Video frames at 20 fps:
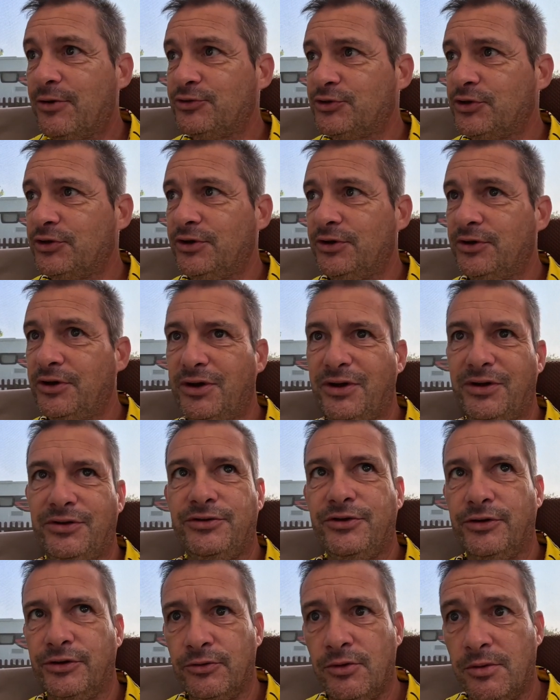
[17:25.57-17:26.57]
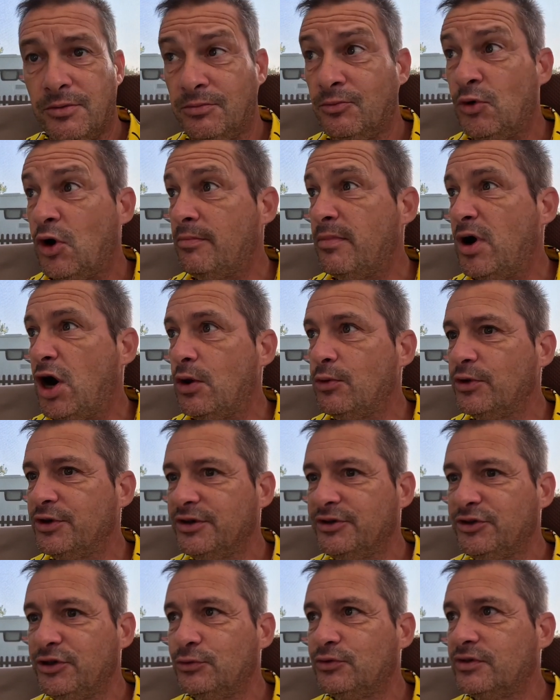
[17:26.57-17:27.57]
so don't know what more we're going
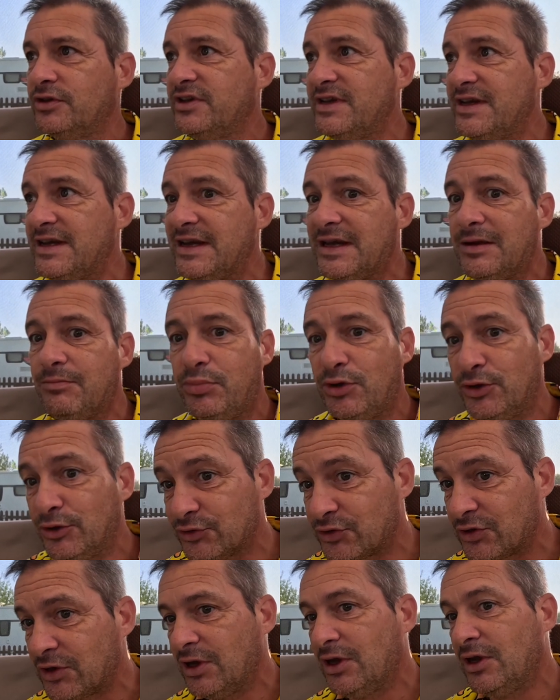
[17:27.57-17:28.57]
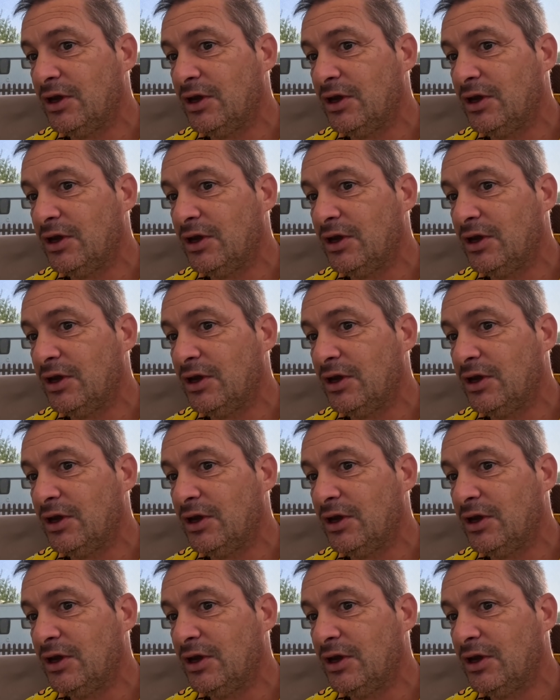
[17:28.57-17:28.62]
to do today, but